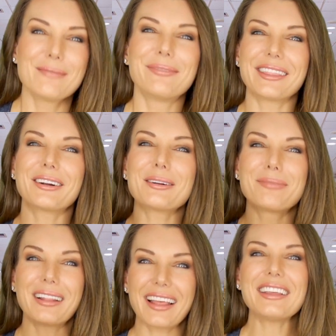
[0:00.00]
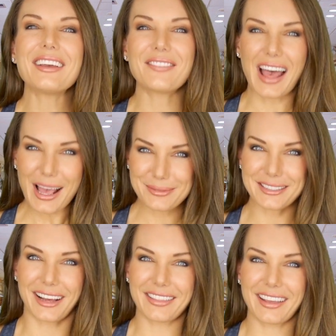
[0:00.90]
But there are plenty of apps
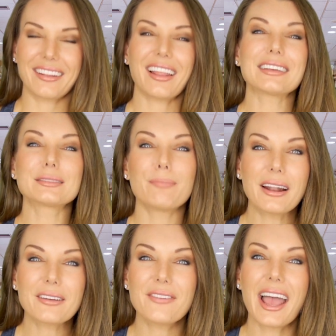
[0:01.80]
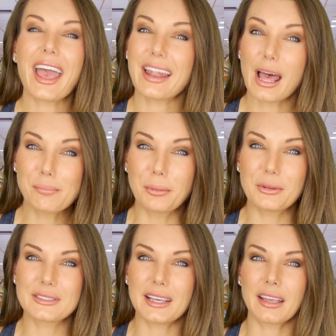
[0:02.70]
out there like Spotify and Apple
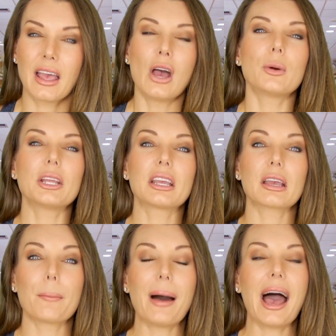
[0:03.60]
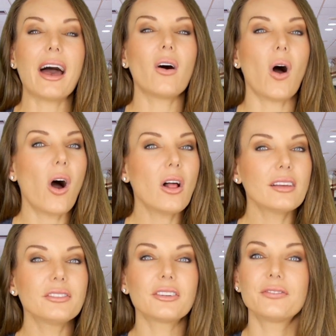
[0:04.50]
Music where you can compile all
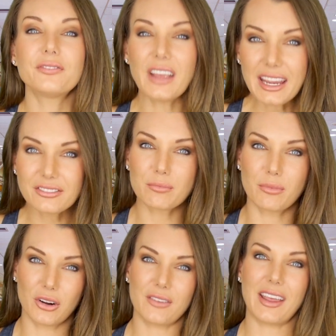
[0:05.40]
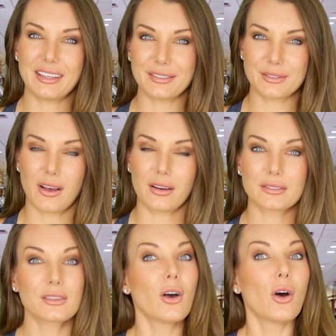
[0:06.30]
of your favorite motivating songs